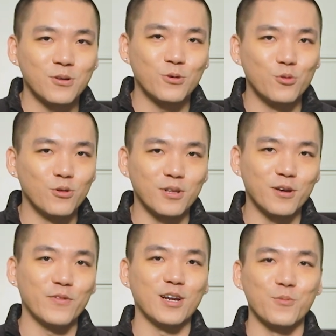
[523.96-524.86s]
cool
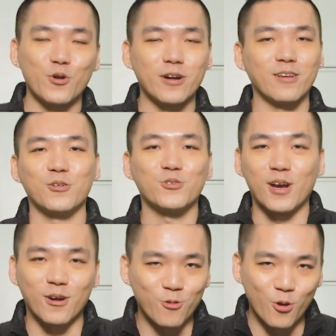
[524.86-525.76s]
enough anymore and you're
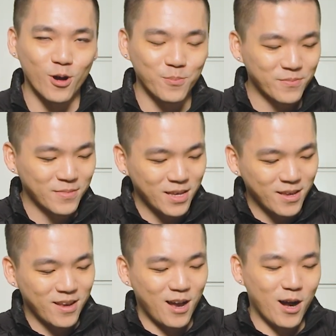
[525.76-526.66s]
trying to grow
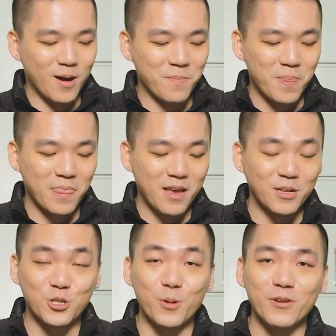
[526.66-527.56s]
up.
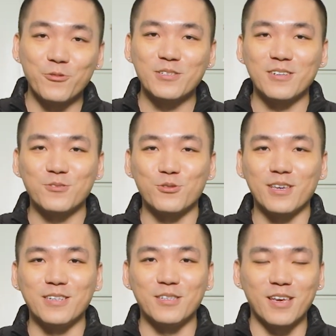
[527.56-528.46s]
German Riesling is
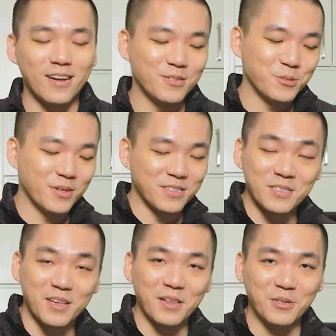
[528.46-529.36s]
really easy to get into because
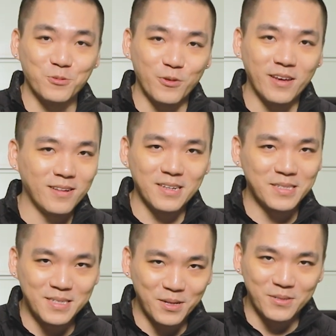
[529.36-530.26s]
it's slightly sweet,
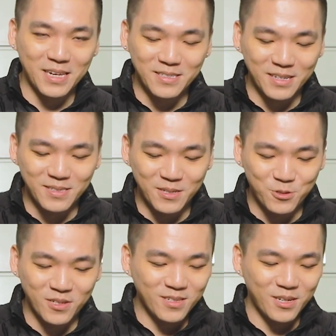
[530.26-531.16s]
still tastes like
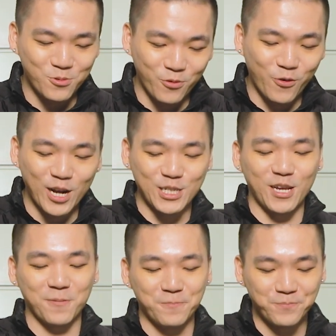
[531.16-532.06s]
citrus, it's
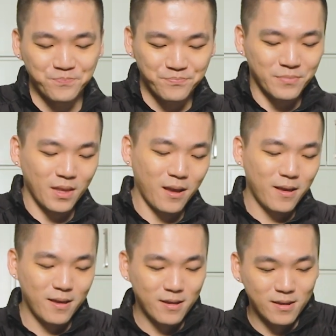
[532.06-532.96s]
refreshing.
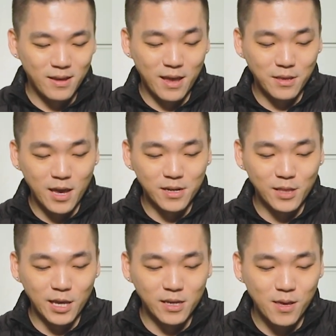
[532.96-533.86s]
And yeah,
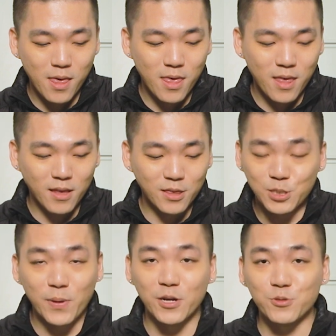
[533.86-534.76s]
like this
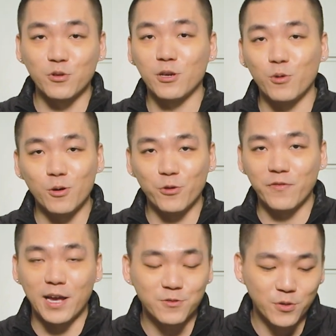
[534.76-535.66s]
pairs really well with
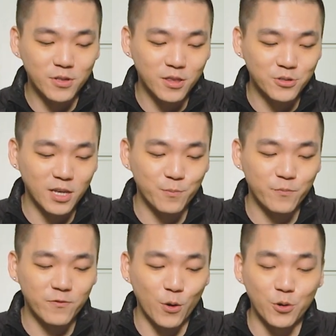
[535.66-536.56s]
fast food. There's like
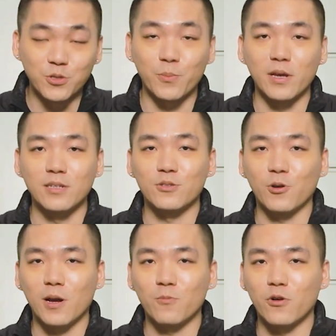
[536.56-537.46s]
photos on my
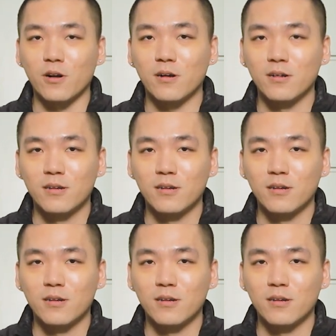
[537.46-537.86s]
Instagram where